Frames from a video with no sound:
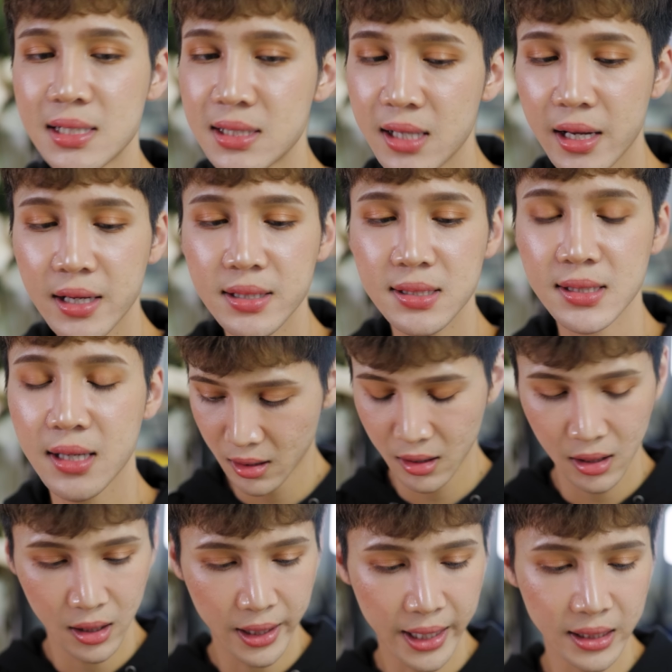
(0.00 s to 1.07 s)
these days.
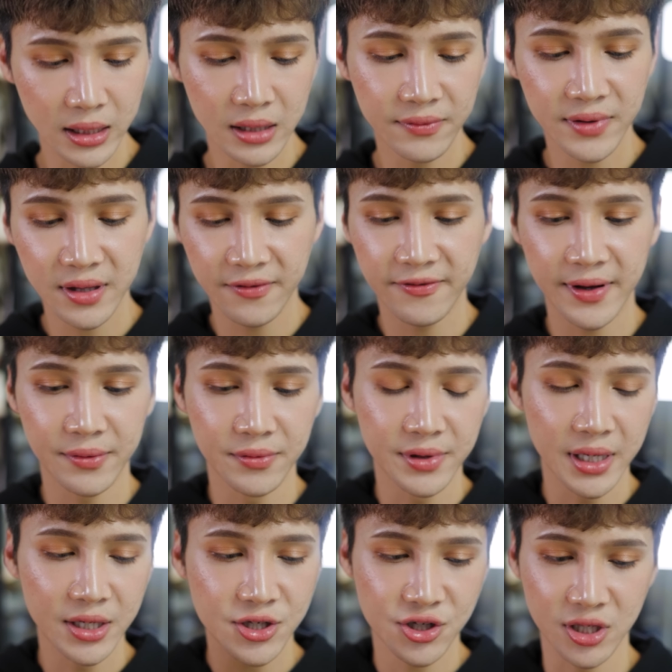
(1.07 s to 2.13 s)
And even the
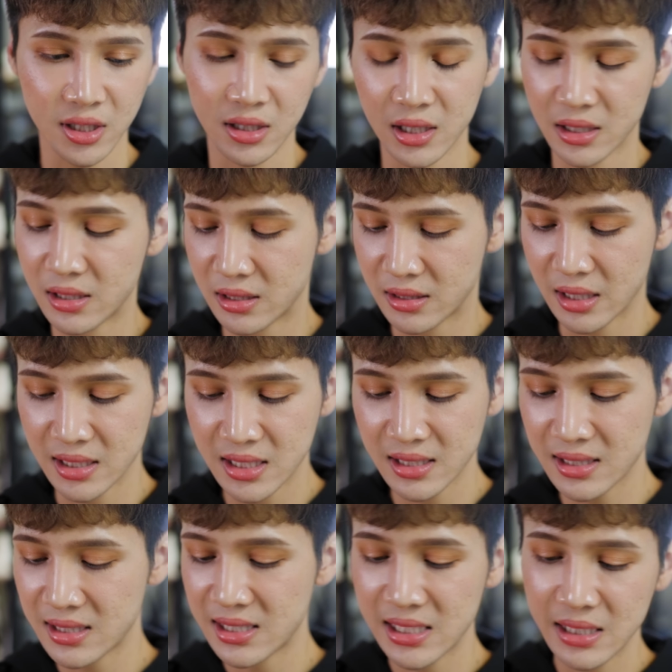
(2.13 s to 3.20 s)
foundation, it
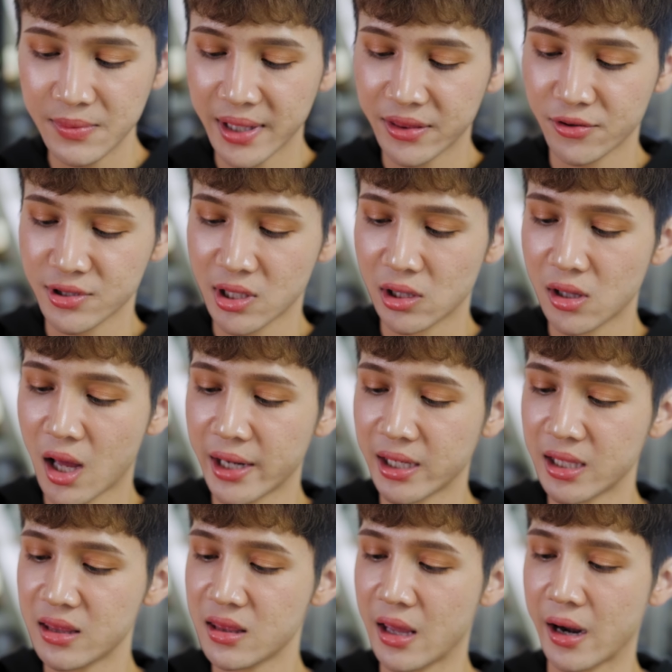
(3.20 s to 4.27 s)
doesn't seem like there's a
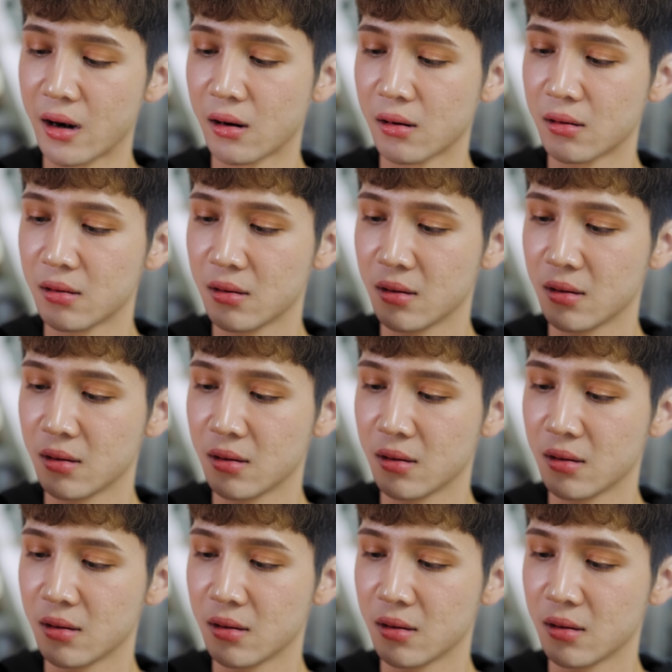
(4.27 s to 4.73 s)
lot in there.